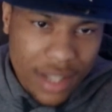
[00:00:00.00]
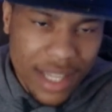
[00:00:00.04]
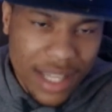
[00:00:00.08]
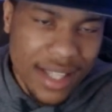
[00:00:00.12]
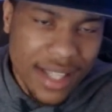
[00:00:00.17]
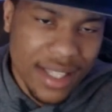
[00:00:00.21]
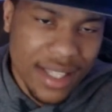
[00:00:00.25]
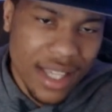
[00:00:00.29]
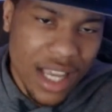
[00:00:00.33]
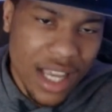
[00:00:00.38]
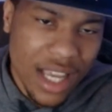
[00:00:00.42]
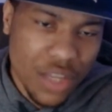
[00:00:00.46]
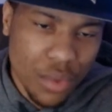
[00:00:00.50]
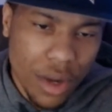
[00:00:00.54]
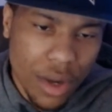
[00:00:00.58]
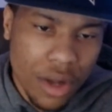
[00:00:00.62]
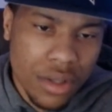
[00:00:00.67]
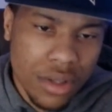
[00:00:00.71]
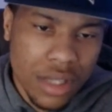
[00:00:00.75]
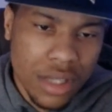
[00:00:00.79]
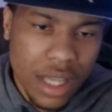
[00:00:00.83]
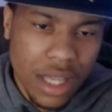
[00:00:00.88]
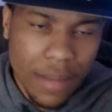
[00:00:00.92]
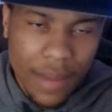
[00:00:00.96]
A T S road
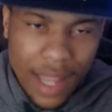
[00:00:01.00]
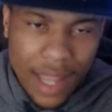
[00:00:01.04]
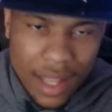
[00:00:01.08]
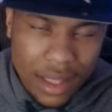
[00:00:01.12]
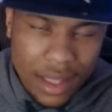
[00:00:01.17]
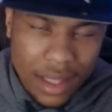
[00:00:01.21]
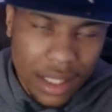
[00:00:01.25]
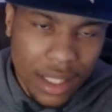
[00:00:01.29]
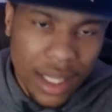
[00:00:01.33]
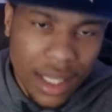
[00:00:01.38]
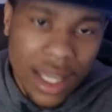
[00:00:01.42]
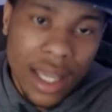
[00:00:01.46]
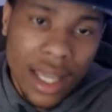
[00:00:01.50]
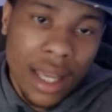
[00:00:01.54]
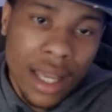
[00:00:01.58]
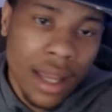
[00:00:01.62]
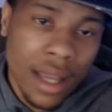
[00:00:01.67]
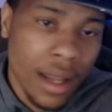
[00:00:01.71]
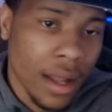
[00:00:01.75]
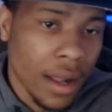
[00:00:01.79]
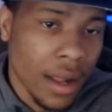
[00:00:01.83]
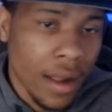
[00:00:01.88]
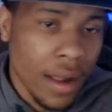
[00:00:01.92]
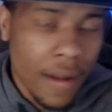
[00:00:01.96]
team in the league.
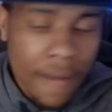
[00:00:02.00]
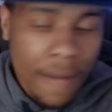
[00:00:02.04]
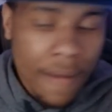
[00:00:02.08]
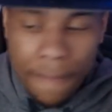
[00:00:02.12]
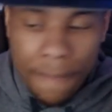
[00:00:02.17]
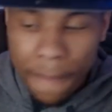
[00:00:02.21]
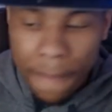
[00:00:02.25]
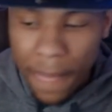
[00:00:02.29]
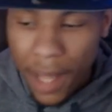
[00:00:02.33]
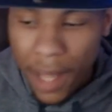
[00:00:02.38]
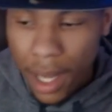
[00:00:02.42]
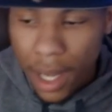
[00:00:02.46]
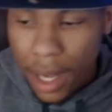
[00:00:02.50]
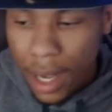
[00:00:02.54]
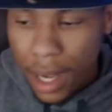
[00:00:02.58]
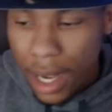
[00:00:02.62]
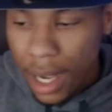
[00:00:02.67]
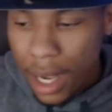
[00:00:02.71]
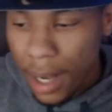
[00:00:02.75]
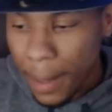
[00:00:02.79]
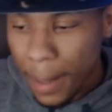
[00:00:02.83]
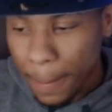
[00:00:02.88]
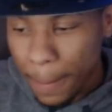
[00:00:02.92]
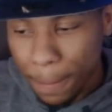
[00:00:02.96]

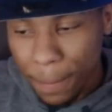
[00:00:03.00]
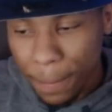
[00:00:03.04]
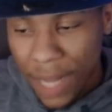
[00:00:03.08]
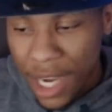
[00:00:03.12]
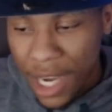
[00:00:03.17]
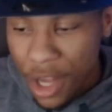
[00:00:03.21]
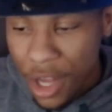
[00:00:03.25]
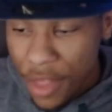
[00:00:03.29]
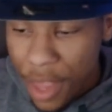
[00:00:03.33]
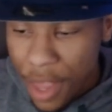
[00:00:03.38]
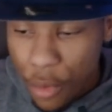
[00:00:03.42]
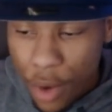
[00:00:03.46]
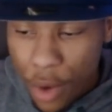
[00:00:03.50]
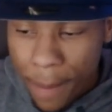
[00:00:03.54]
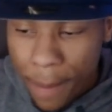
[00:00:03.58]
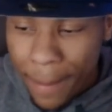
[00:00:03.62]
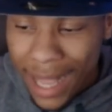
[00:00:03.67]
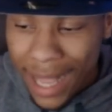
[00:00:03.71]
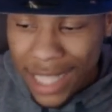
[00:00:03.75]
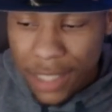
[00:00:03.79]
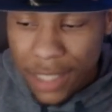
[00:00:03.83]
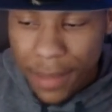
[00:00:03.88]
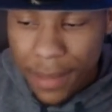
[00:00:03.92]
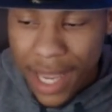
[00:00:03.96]
Uh, I know they won
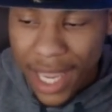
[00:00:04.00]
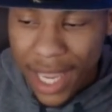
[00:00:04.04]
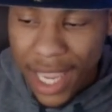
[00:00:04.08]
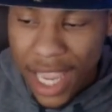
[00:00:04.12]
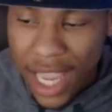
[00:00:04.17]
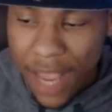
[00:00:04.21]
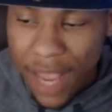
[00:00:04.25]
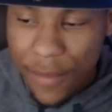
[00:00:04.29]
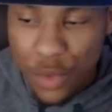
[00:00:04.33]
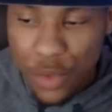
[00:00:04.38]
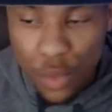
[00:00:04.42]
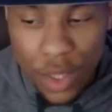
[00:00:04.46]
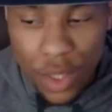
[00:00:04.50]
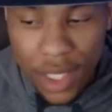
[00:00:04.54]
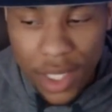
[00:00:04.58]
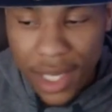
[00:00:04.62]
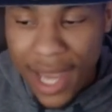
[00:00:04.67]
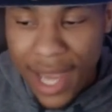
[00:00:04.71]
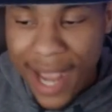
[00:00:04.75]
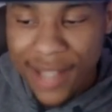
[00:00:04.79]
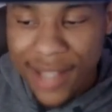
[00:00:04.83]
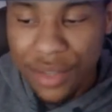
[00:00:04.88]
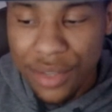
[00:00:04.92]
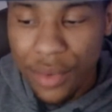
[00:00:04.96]
back-to-back games, really
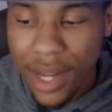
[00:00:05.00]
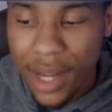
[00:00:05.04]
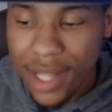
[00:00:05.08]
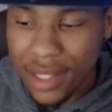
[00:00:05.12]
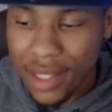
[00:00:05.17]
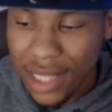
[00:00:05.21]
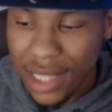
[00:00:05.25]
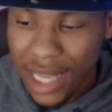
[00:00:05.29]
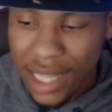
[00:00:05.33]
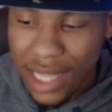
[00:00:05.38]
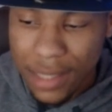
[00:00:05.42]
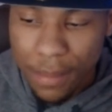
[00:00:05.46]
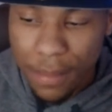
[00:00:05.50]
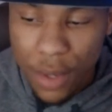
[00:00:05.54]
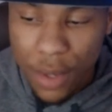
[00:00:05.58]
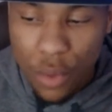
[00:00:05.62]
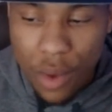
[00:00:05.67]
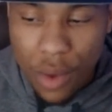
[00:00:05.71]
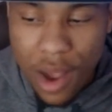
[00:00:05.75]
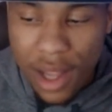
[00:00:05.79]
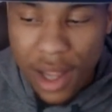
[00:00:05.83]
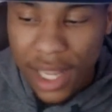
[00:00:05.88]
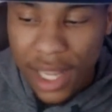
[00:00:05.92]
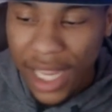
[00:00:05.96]
nice wins against
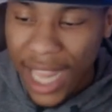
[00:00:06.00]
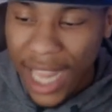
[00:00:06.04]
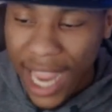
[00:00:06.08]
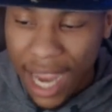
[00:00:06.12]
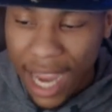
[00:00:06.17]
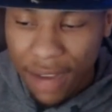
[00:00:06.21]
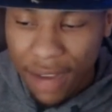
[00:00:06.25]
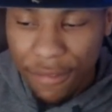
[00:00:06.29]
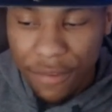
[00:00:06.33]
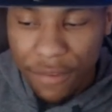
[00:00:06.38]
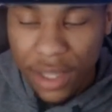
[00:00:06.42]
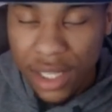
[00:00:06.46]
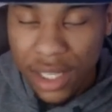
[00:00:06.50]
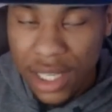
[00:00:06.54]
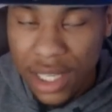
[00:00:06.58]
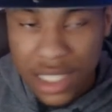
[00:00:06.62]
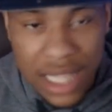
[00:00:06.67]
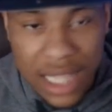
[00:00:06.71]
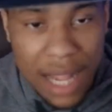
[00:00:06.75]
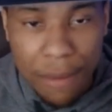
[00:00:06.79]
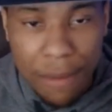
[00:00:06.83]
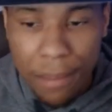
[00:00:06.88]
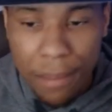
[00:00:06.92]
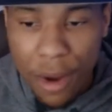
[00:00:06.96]
Milwaukee and Phoenix.
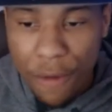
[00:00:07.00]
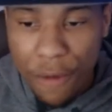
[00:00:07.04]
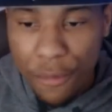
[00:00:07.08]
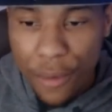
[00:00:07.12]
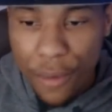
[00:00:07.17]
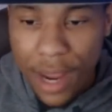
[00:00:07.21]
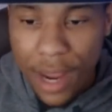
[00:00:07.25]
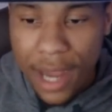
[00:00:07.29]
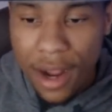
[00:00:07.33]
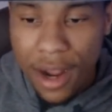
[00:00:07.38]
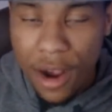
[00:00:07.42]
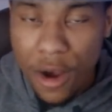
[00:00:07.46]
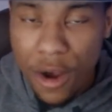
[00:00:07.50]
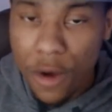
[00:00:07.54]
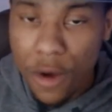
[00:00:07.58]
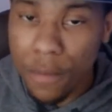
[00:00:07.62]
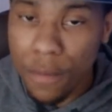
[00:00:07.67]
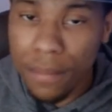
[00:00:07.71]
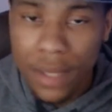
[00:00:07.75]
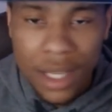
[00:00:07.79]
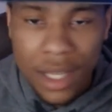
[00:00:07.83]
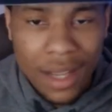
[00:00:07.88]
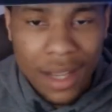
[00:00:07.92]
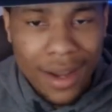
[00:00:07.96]
They both were at home.
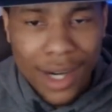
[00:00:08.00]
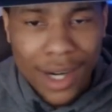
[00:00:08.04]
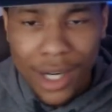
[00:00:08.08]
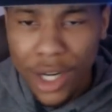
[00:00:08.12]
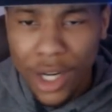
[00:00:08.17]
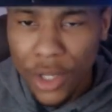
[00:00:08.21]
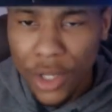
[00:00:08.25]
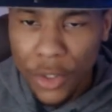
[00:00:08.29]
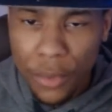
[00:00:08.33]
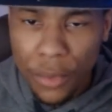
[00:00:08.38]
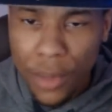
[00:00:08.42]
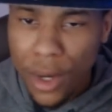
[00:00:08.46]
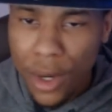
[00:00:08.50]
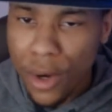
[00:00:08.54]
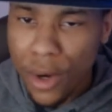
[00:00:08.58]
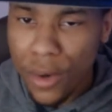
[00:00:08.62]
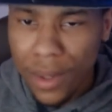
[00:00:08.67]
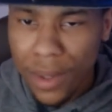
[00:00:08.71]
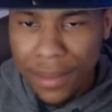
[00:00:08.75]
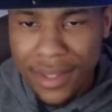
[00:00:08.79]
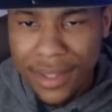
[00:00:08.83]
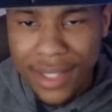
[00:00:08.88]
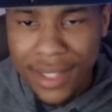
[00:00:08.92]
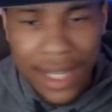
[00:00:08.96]
On the road,
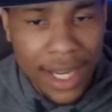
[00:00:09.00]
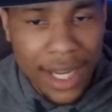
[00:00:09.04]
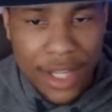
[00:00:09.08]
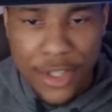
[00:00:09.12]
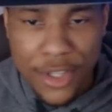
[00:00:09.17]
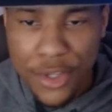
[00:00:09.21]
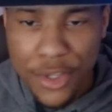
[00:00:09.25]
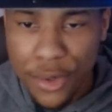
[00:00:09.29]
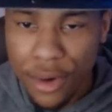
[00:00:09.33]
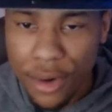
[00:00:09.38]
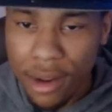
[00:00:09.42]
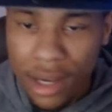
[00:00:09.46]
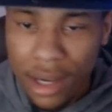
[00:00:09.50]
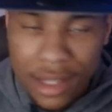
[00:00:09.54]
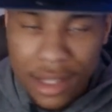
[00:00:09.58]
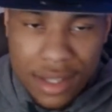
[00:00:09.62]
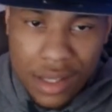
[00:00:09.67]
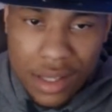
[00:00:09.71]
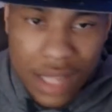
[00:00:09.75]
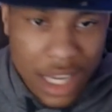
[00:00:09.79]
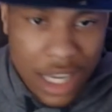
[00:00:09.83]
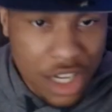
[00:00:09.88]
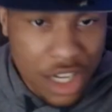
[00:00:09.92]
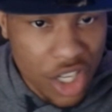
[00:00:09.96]
I'm sticking to it until
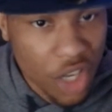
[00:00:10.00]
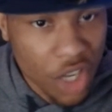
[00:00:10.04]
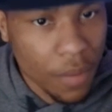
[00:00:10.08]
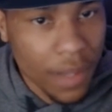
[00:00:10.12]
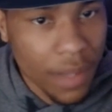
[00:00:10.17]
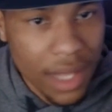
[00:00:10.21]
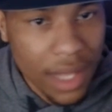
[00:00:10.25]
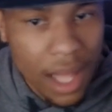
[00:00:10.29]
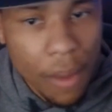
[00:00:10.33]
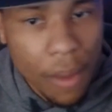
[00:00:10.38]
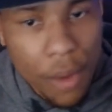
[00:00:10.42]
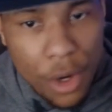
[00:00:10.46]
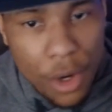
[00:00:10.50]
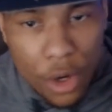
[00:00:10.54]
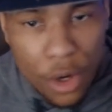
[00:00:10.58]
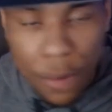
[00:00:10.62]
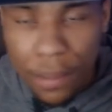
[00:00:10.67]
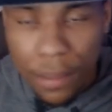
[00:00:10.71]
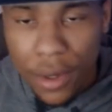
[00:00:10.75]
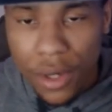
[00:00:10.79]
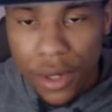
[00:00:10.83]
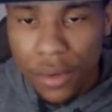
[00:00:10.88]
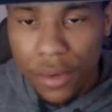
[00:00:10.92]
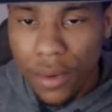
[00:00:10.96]
they show me they want to hoop
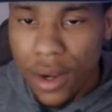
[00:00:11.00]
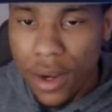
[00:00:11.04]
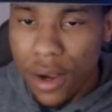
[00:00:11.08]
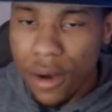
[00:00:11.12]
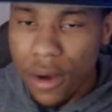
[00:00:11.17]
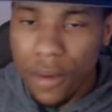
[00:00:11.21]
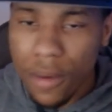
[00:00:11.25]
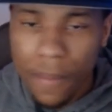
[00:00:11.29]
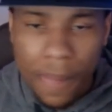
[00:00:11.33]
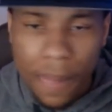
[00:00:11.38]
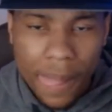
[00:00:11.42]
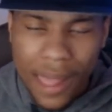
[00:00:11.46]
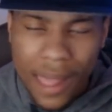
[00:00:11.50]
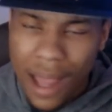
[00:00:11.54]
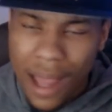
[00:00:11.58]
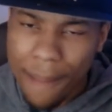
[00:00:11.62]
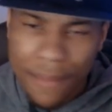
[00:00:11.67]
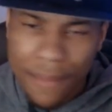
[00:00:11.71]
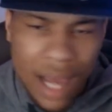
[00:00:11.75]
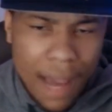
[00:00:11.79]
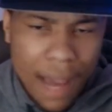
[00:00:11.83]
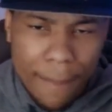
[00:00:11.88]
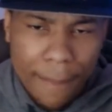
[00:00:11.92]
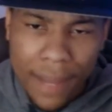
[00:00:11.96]
on the road. I'm
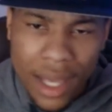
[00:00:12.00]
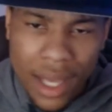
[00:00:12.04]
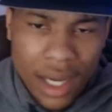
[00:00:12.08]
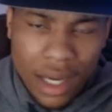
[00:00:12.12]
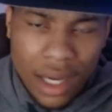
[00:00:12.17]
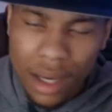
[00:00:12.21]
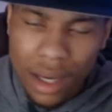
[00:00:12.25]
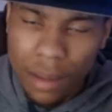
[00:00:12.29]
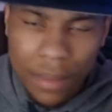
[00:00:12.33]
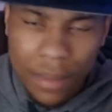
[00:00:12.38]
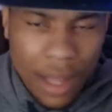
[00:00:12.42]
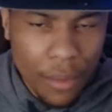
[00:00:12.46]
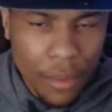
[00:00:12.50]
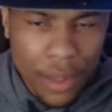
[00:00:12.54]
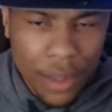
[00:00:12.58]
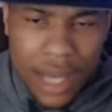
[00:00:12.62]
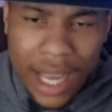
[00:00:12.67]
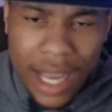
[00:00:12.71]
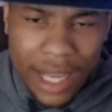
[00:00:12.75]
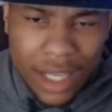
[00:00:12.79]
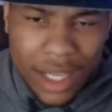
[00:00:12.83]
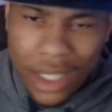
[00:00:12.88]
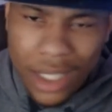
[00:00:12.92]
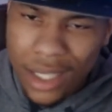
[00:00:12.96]
not betting them. They will
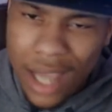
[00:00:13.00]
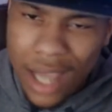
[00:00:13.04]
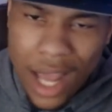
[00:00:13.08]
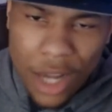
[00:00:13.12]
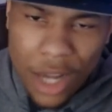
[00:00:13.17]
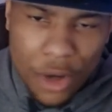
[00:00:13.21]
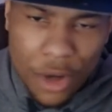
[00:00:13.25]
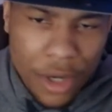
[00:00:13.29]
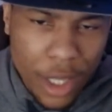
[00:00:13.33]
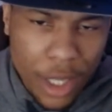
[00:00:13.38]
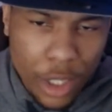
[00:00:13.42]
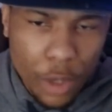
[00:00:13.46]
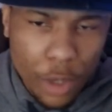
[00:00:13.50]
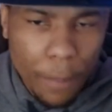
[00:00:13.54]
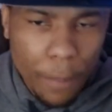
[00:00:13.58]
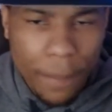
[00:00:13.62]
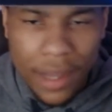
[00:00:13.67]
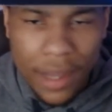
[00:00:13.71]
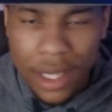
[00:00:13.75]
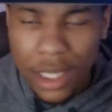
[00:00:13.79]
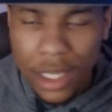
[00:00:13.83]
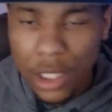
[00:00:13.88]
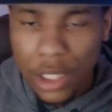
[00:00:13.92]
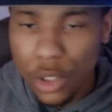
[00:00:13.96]
not get a dollar, nickel,
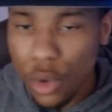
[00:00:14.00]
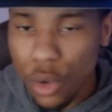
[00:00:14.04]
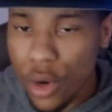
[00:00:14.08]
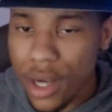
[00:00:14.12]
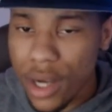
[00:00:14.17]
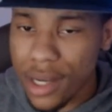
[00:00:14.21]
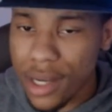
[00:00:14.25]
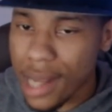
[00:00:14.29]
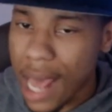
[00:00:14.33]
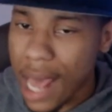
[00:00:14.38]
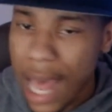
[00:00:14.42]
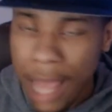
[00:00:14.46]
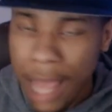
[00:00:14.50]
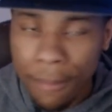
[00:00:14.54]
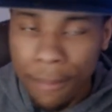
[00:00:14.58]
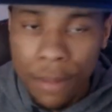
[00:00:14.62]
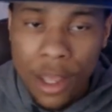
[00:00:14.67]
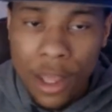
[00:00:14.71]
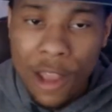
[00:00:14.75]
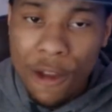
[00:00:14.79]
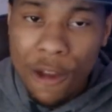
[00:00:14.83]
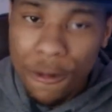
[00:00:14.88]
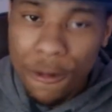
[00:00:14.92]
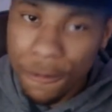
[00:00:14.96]
penny, nor dime
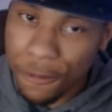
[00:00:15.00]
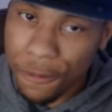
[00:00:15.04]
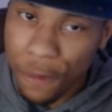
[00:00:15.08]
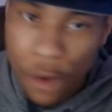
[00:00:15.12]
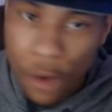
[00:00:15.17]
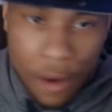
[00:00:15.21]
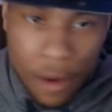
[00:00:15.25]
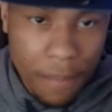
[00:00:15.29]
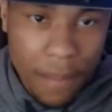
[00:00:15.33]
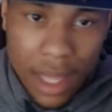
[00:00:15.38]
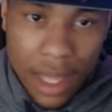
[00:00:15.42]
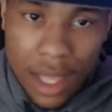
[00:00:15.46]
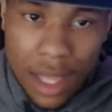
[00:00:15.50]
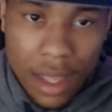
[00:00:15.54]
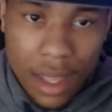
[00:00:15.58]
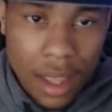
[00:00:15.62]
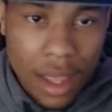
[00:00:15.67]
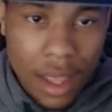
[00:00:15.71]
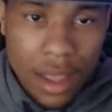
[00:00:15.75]
for me.